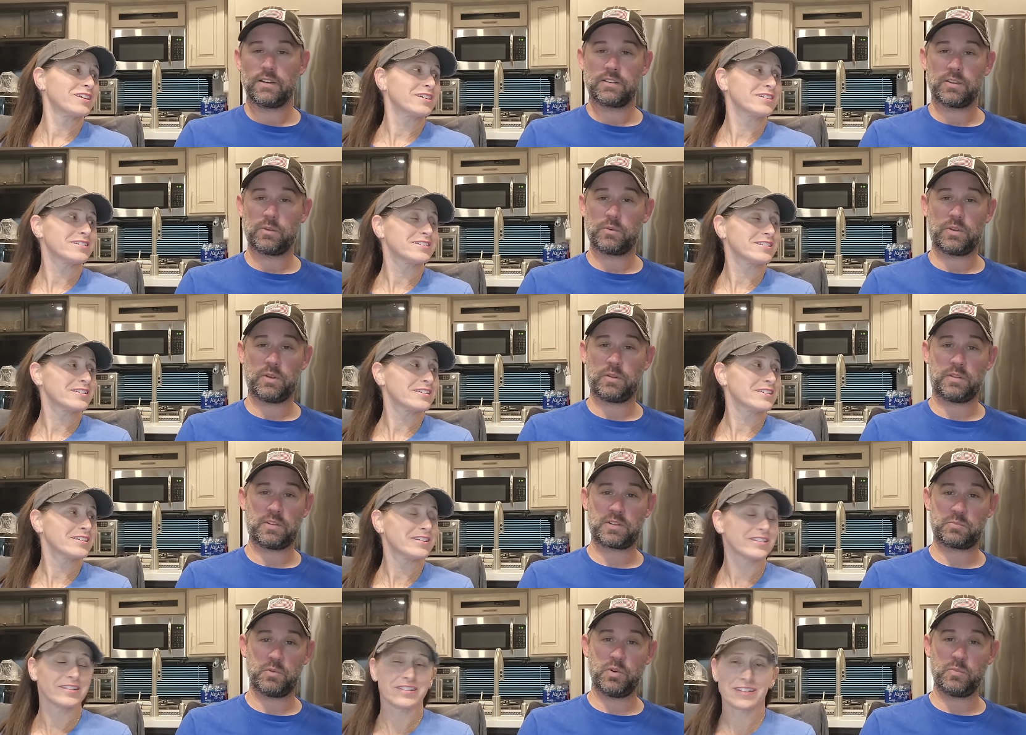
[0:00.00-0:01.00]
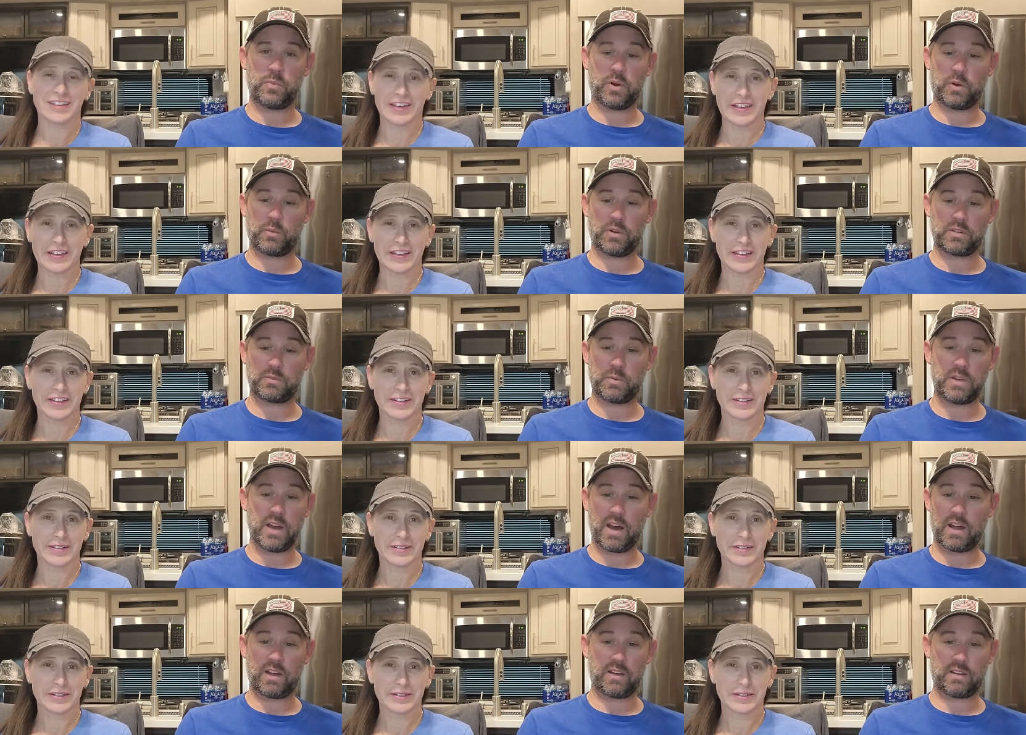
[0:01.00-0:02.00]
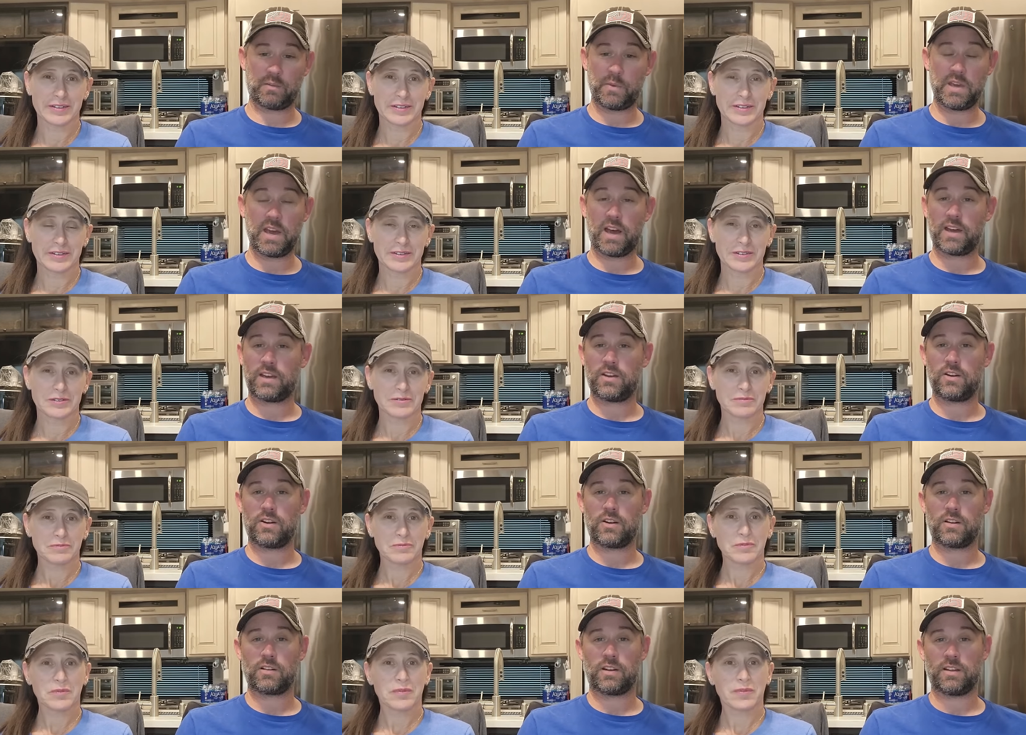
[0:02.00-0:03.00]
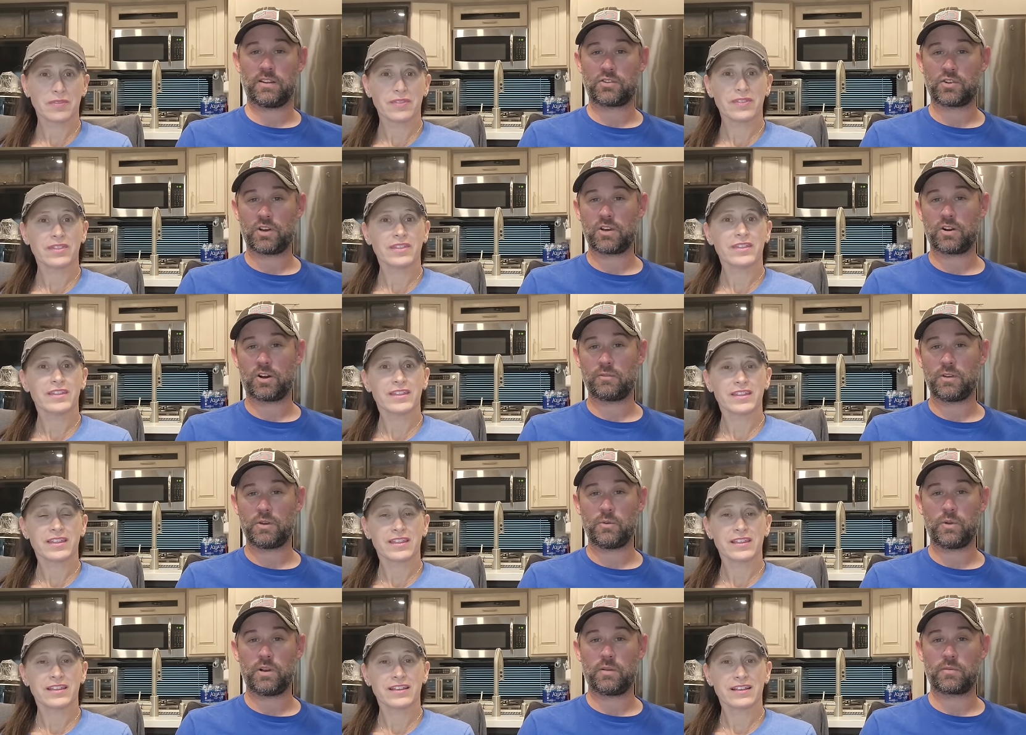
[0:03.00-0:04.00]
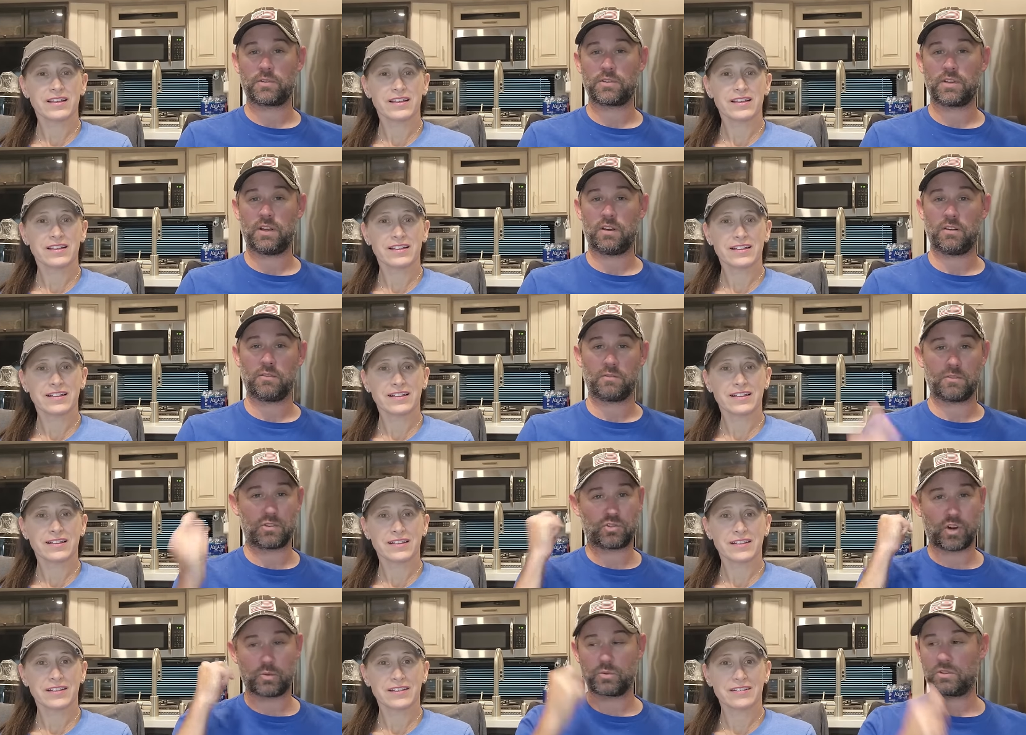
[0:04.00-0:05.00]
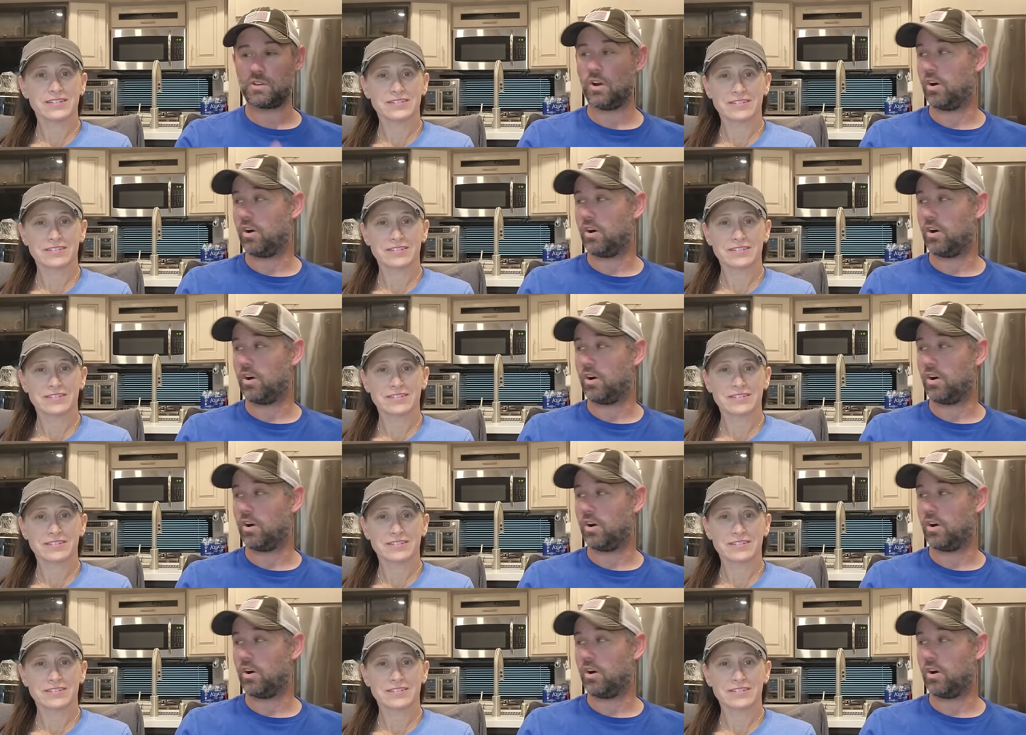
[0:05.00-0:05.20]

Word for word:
Speaker 1: So the the smooth part was we got we got here and the truck and RV went up for sale and truck was